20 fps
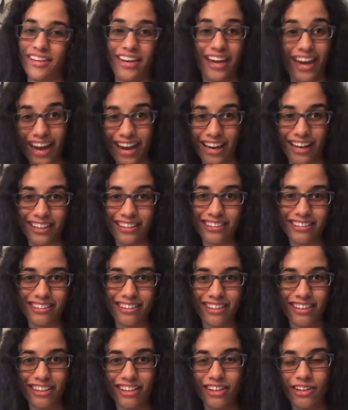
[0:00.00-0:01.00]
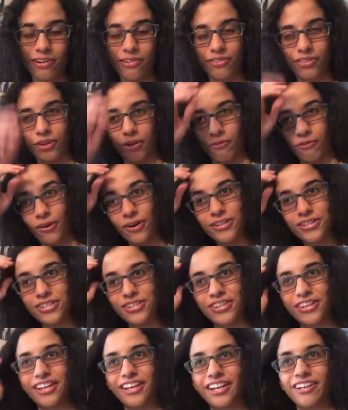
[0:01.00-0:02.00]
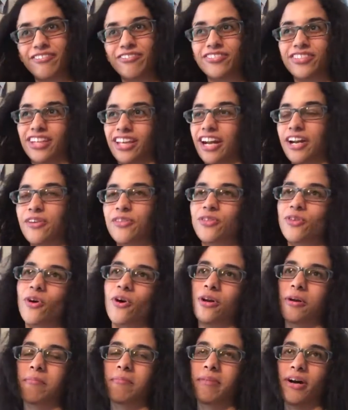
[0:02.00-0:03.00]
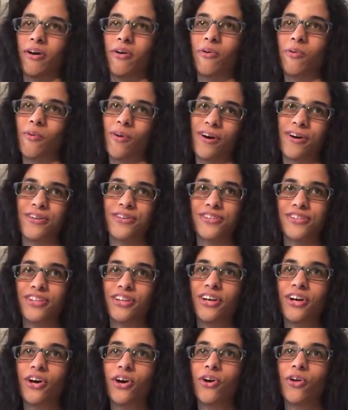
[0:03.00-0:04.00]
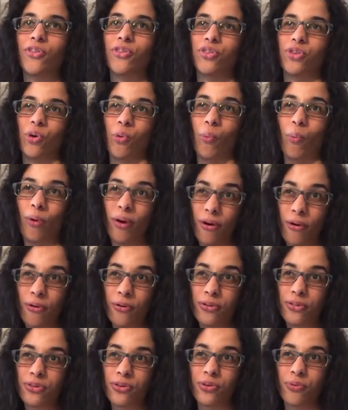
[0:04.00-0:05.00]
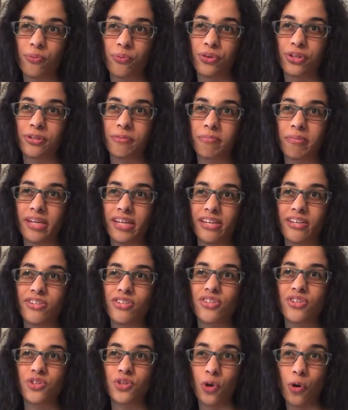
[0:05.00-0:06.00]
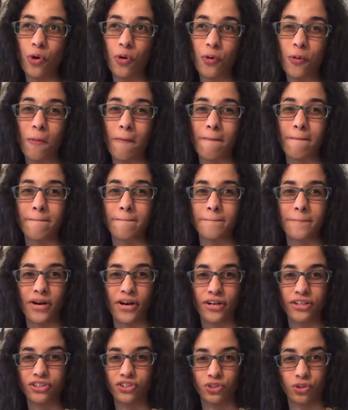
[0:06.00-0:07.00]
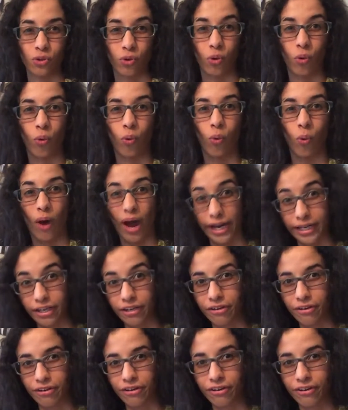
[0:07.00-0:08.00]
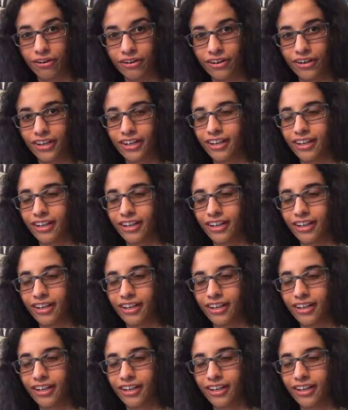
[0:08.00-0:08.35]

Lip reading: And the first thing that I thought about was the world would be so much quieter.